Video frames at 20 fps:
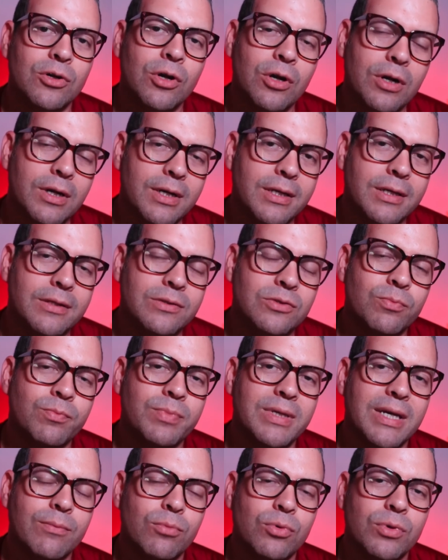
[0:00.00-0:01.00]
early to
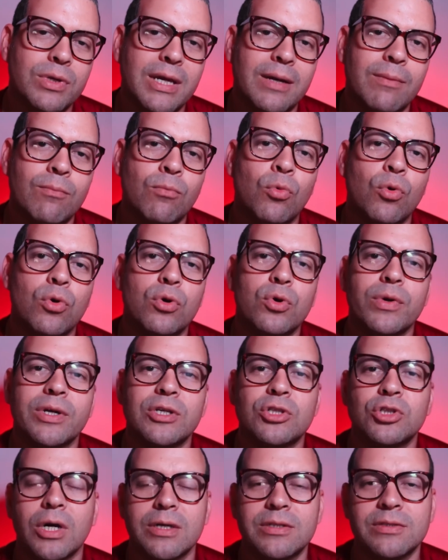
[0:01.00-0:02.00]
be able to get more
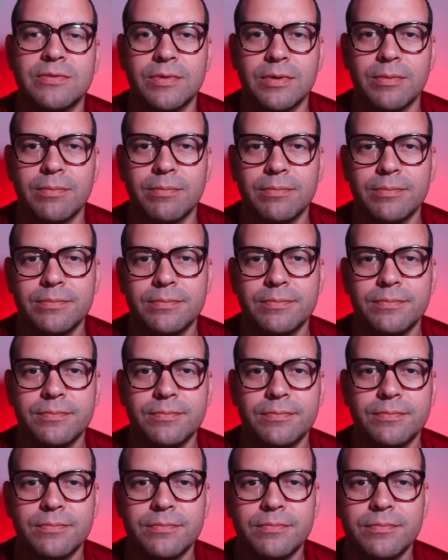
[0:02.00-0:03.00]
great shots of
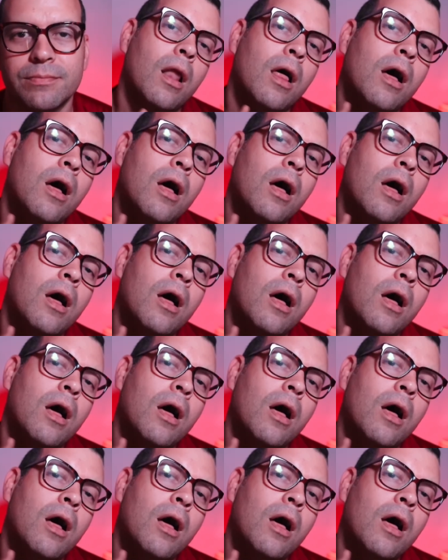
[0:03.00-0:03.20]
them.